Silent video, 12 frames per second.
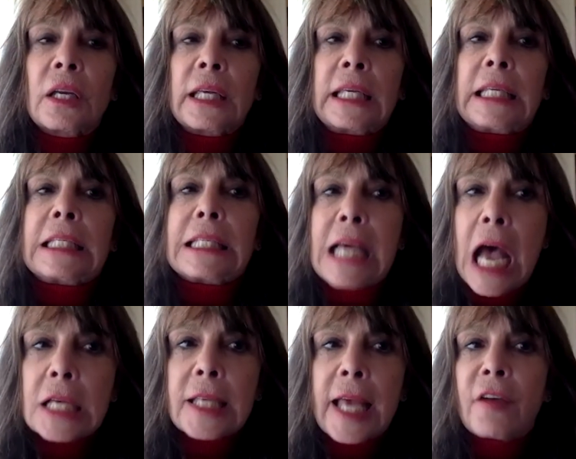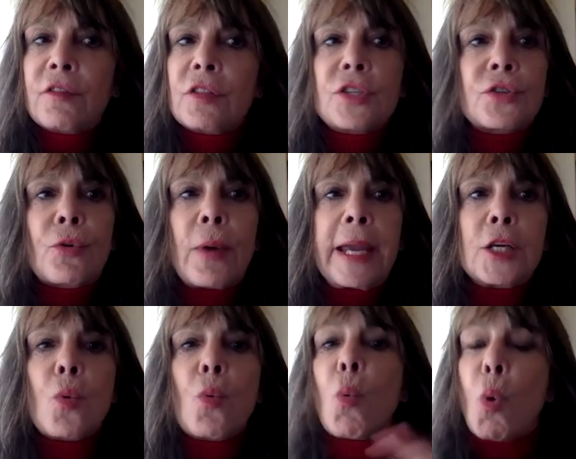he does have this great
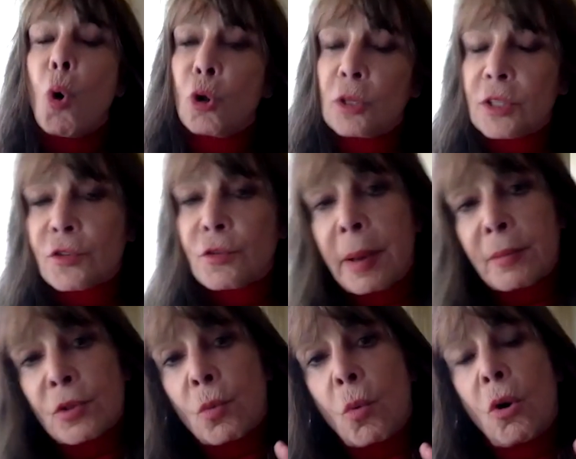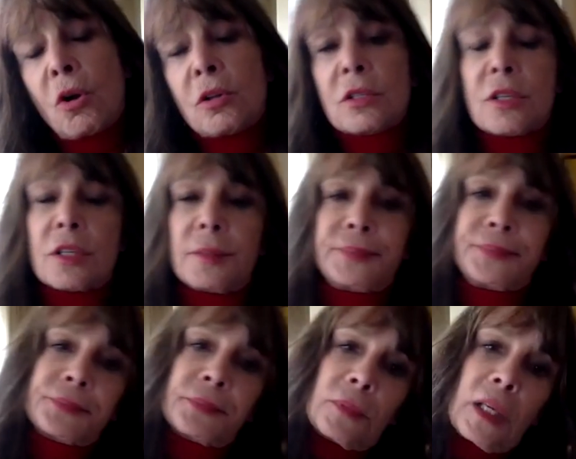waltz. Remember the waltz?
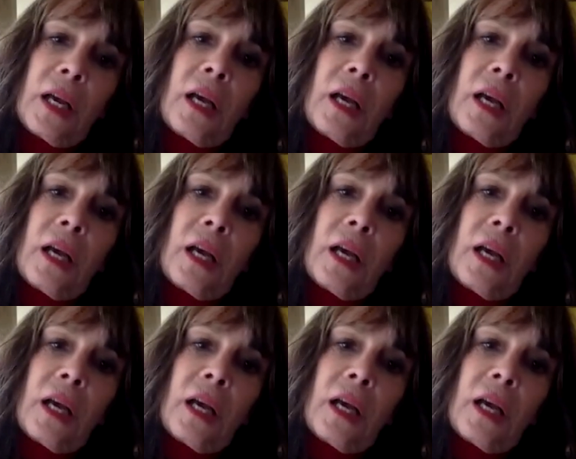Uh,